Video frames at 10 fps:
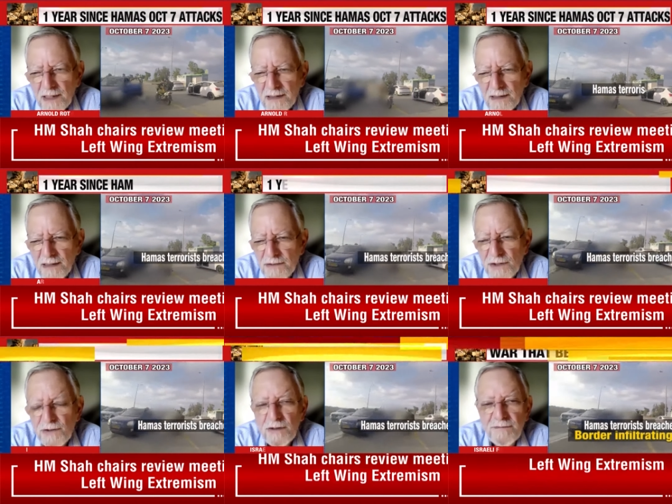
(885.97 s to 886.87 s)
uh,
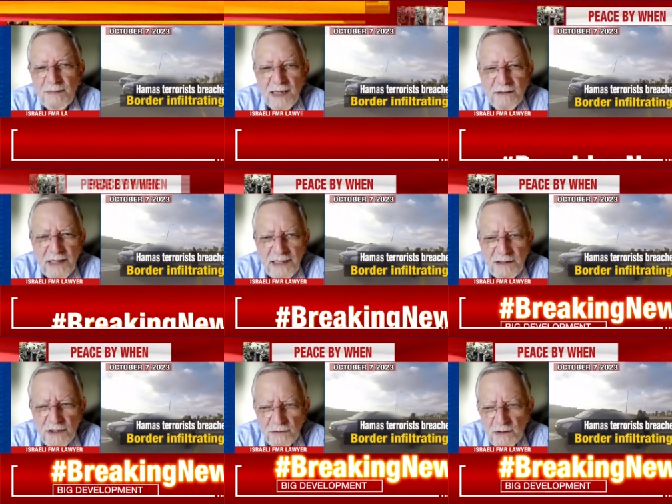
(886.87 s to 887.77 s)
two of my
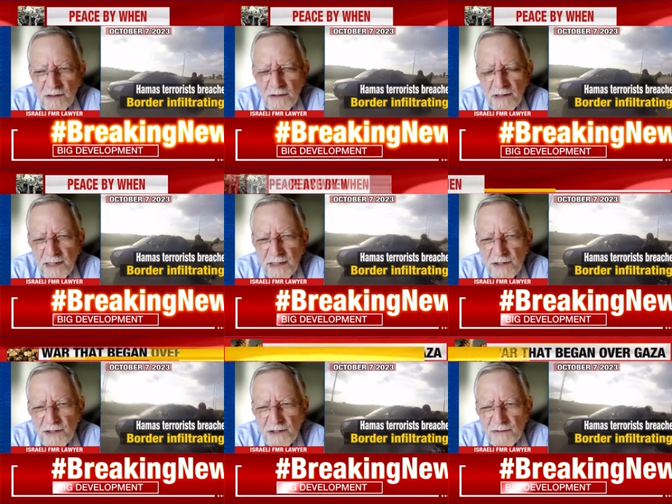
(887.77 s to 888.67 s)
grandchildren who are
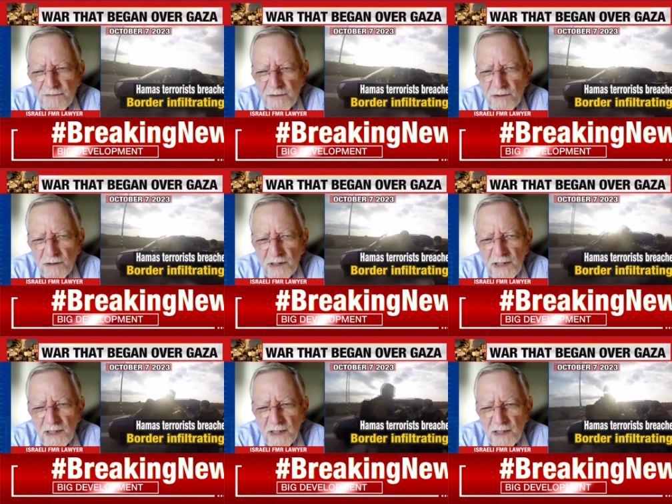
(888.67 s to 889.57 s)
aged two and four,
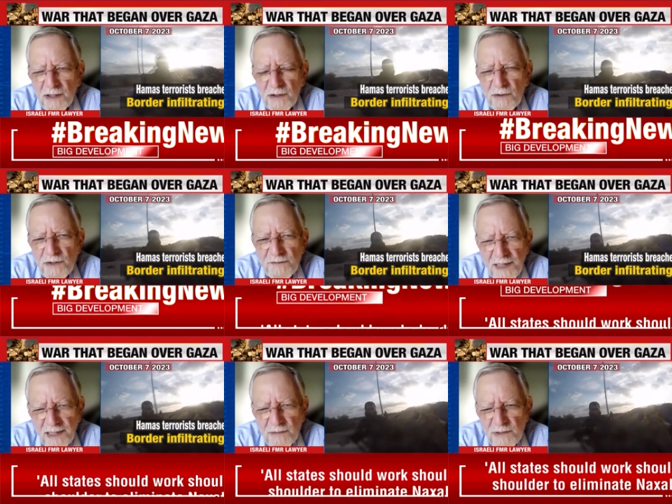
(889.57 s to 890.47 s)
whose
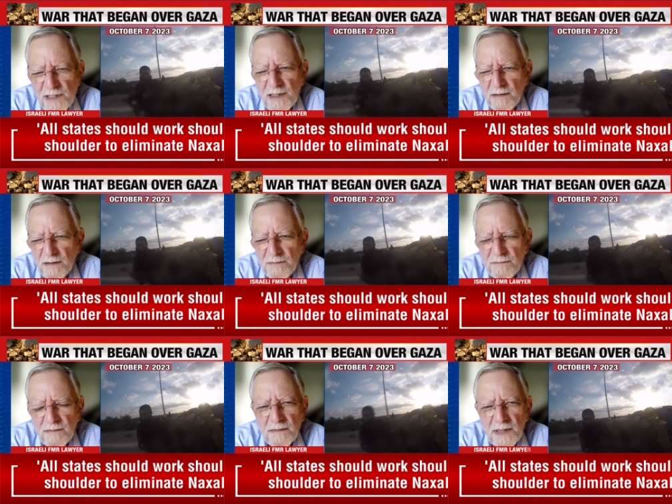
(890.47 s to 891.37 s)
father was killed
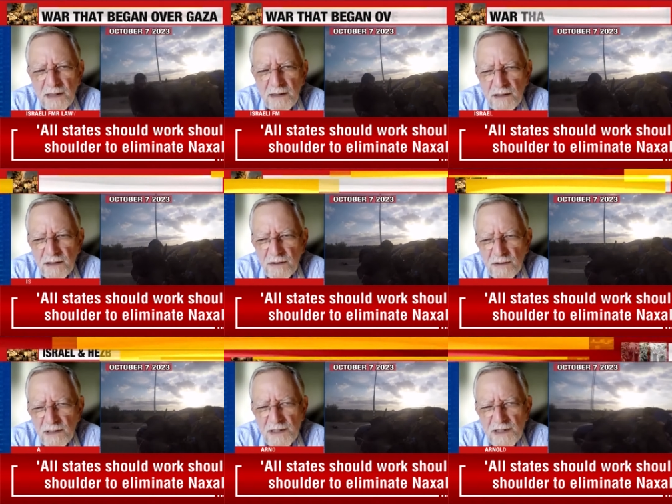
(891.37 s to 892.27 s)
in the
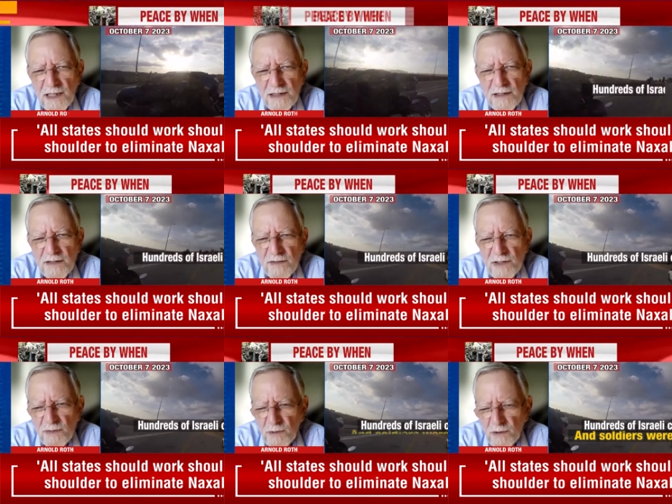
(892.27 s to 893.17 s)
early stages of
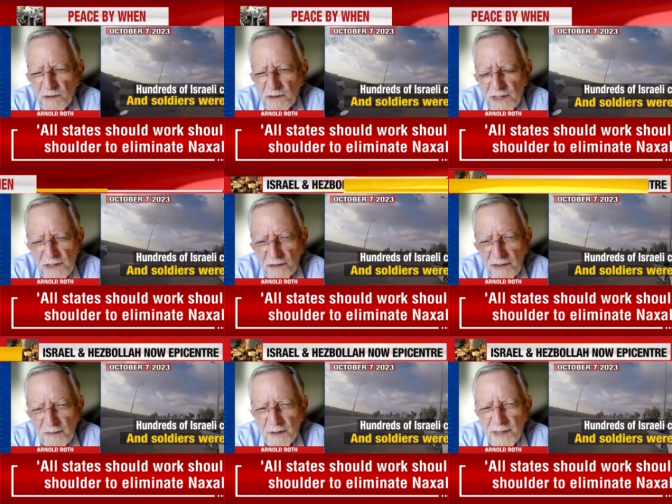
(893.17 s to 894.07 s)
this war. He's not
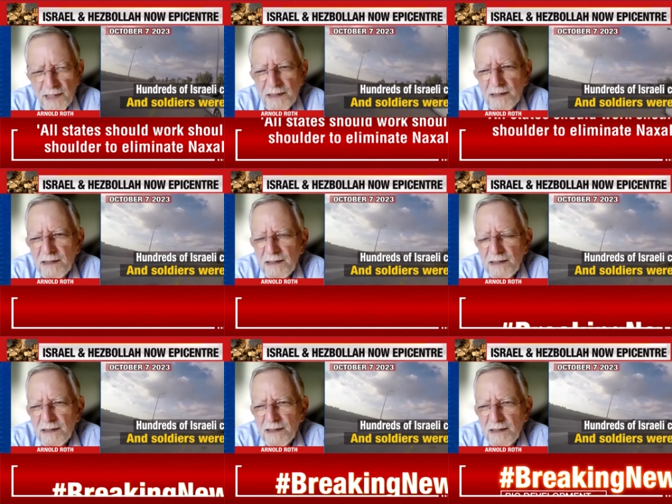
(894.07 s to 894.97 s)
coming back.
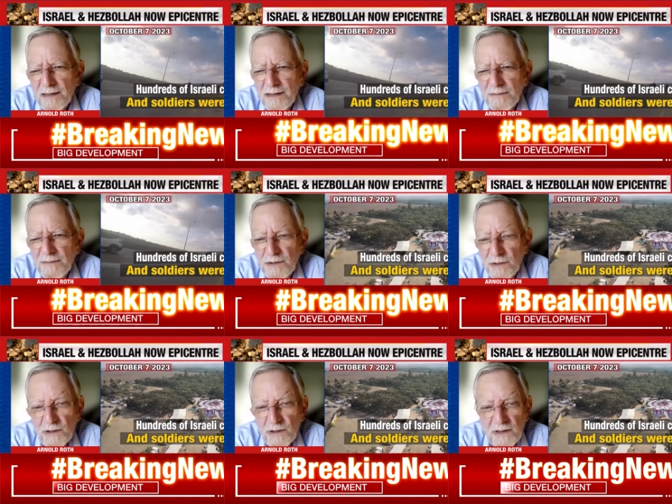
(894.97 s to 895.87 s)
And uh, my
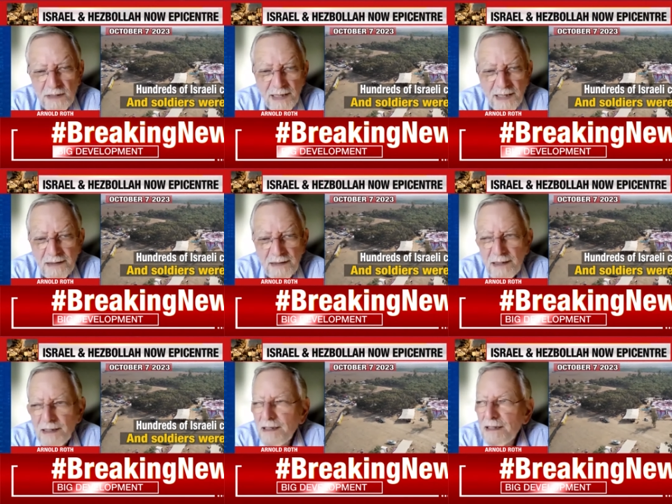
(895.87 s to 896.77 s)
daughter, their mother,
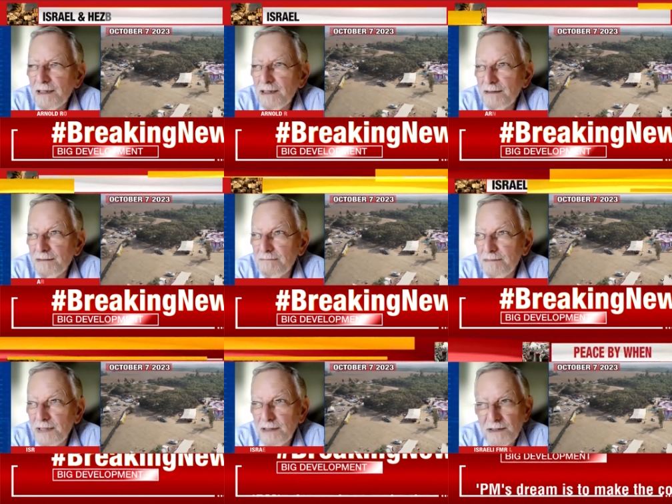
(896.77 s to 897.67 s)
uh,
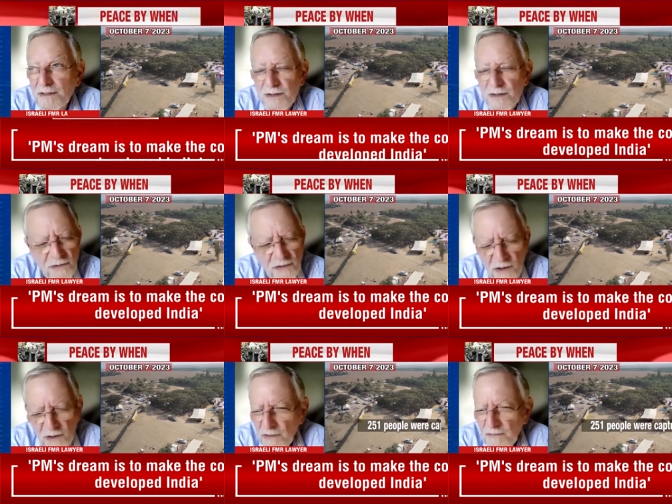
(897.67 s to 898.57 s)
is
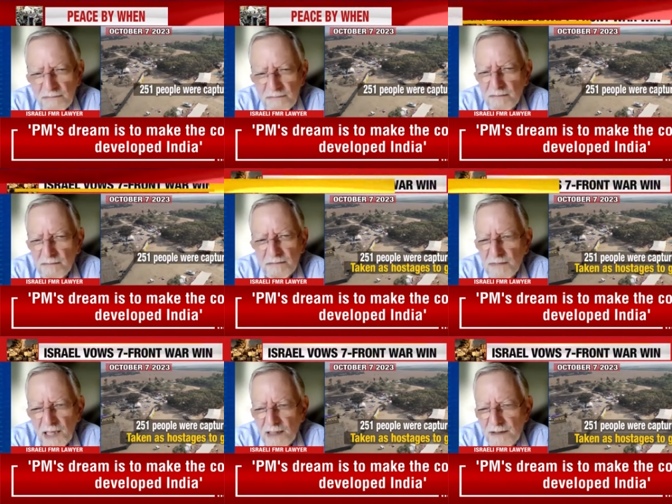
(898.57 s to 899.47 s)
strong,
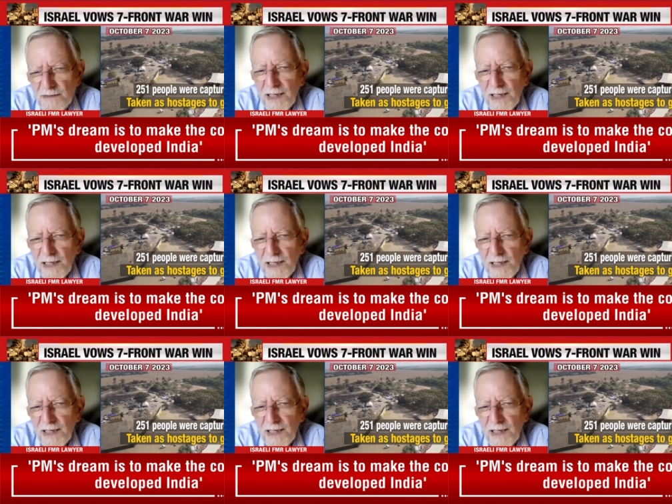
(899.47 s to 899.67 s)
like the Israeli